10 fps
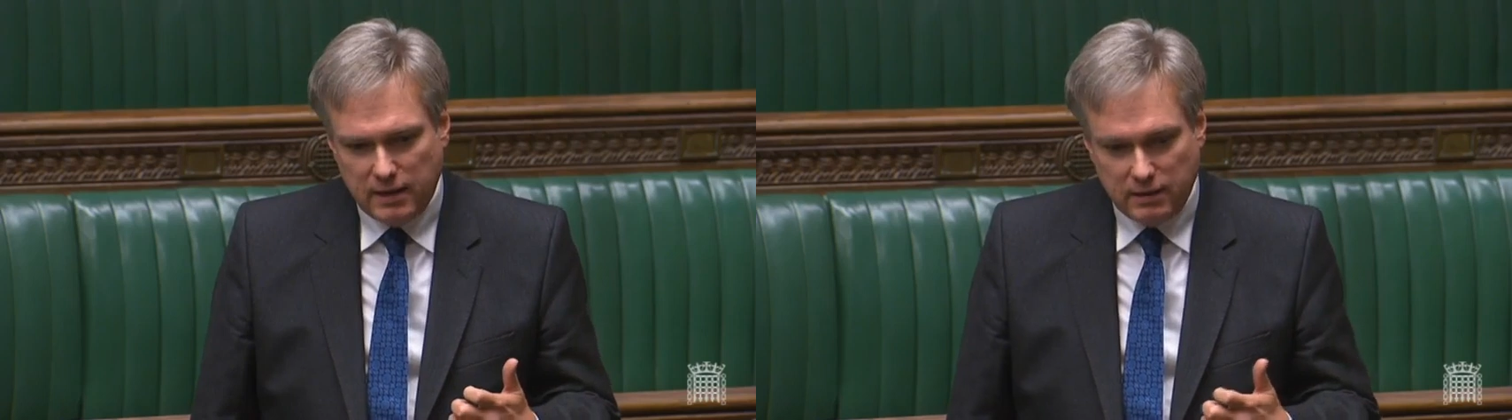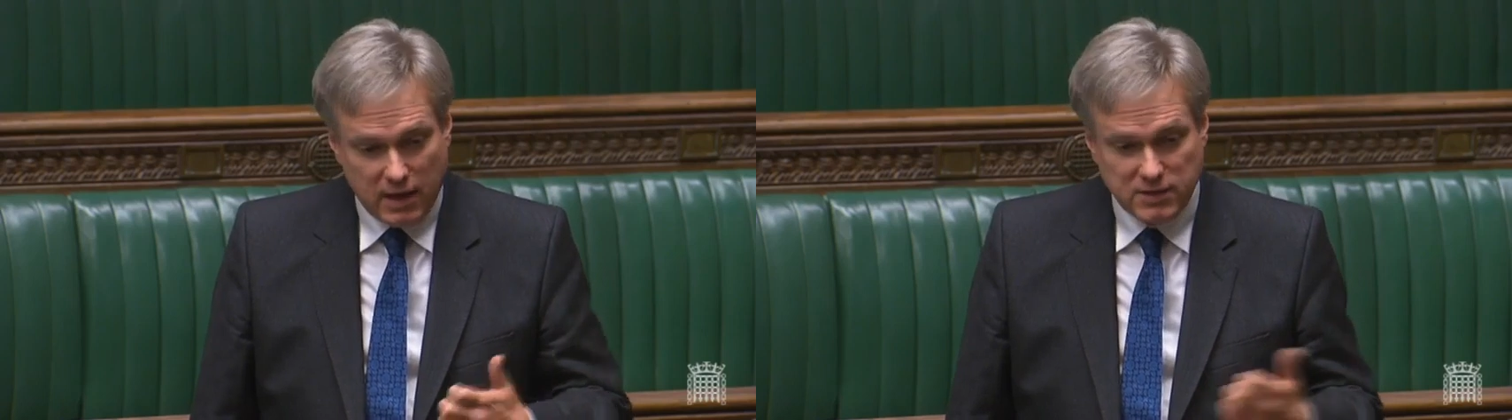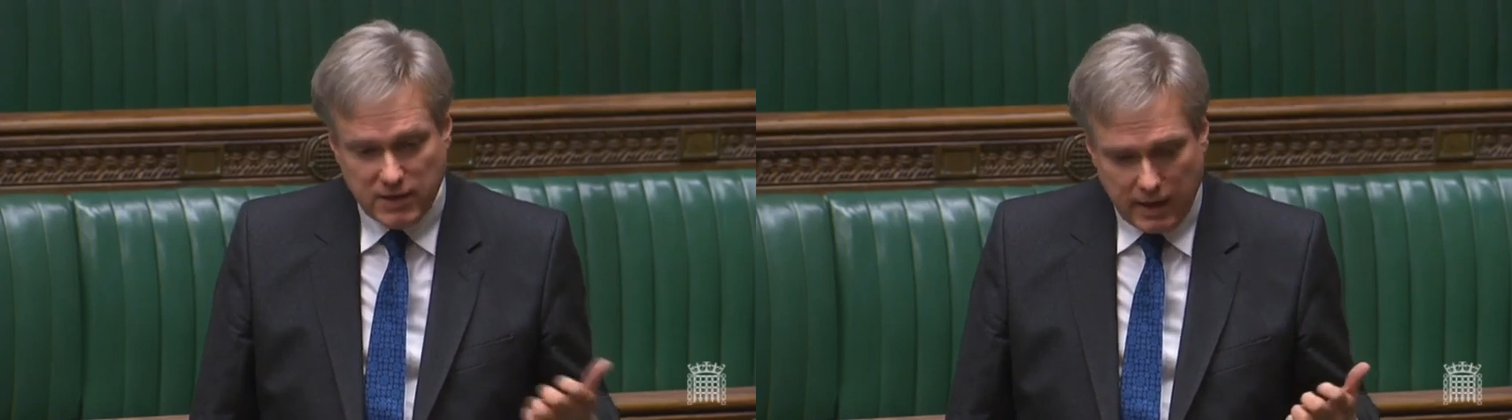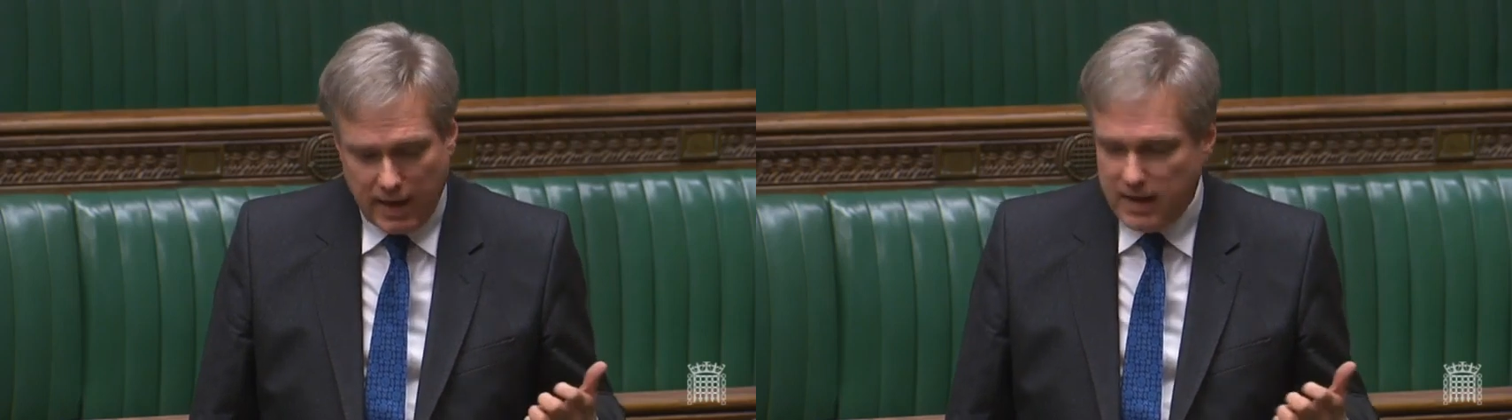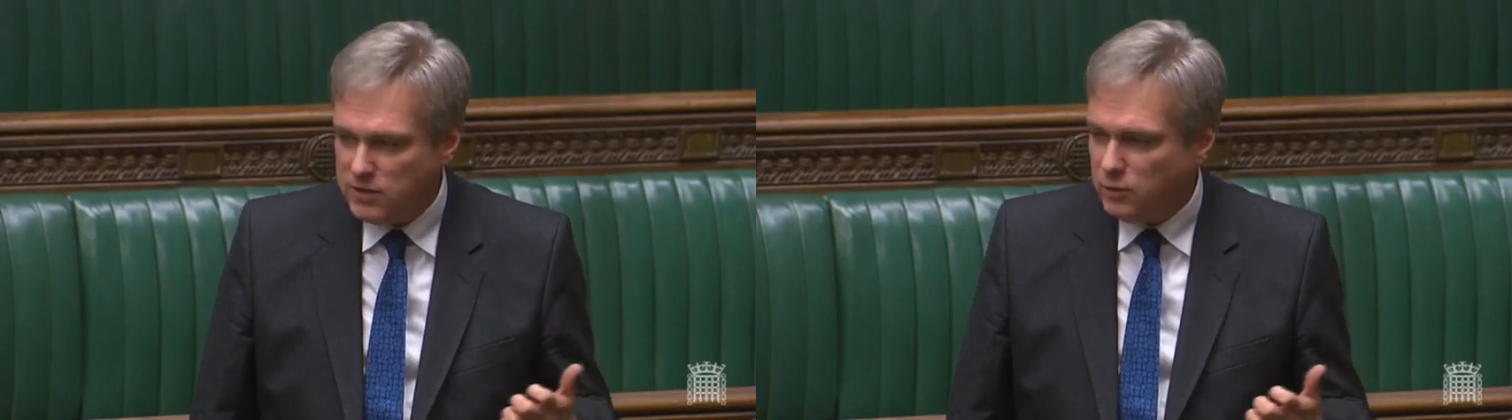last
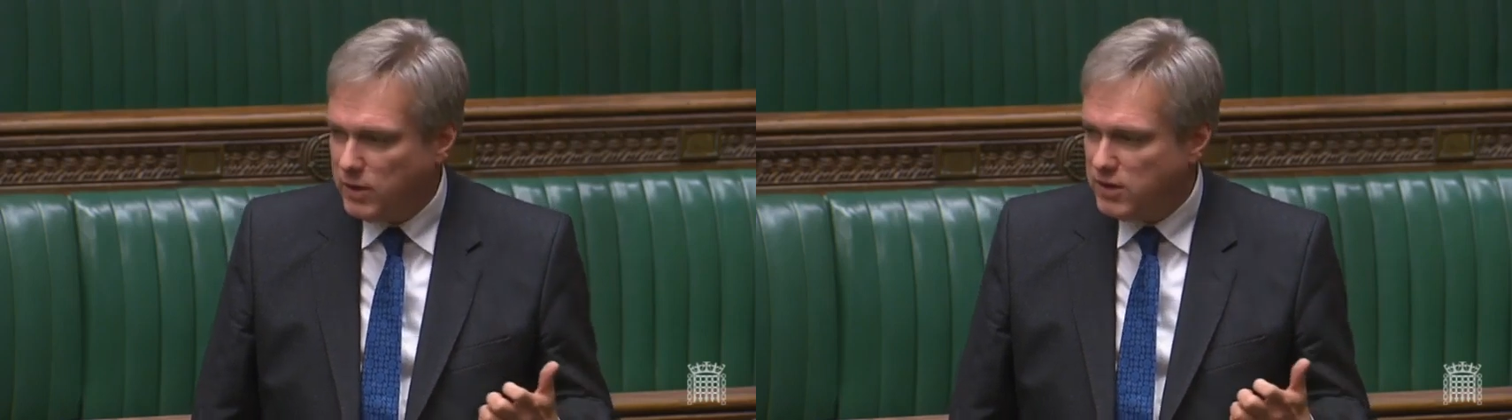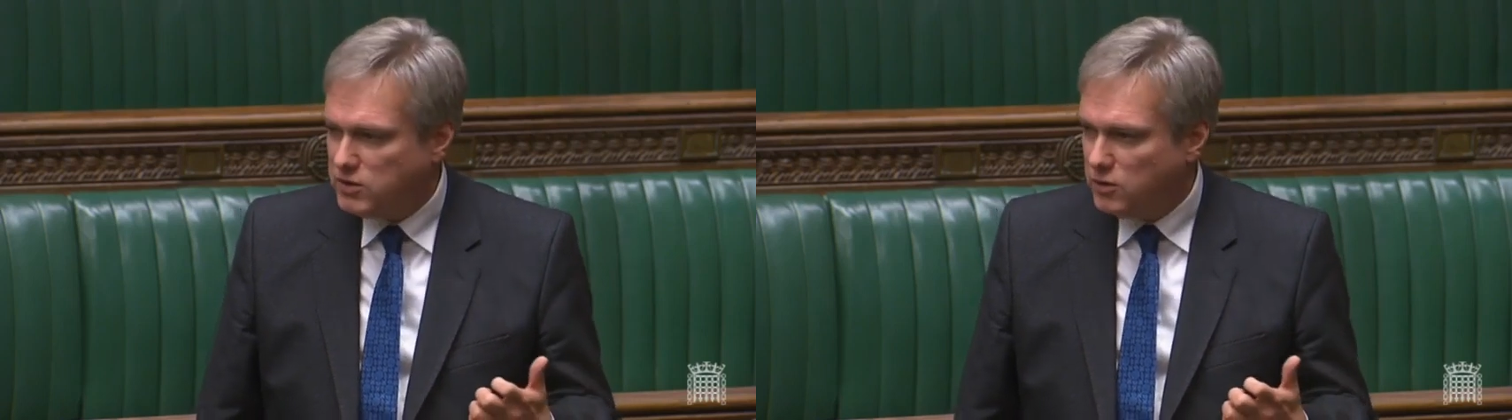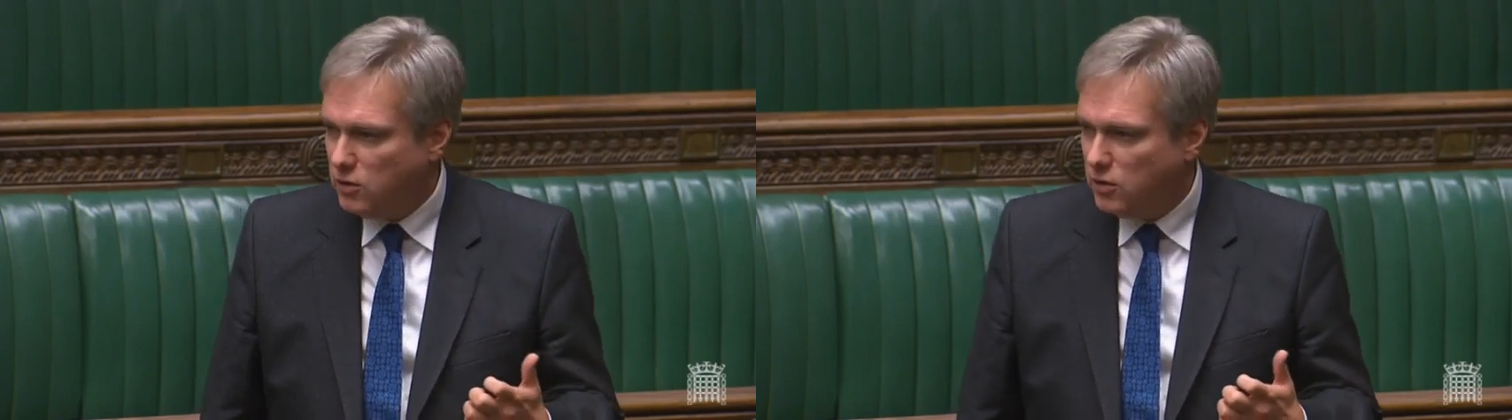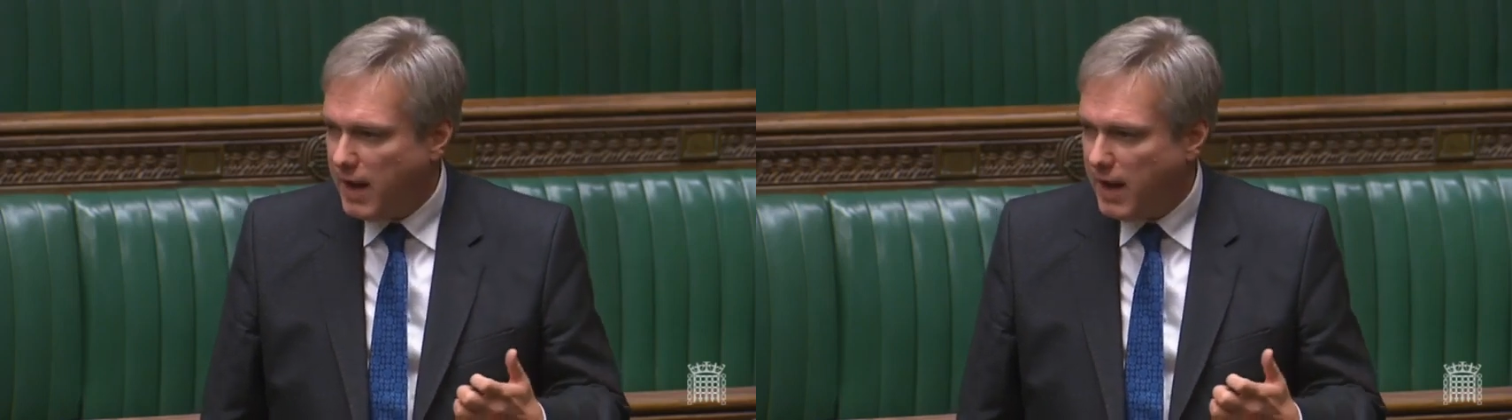decade, we saw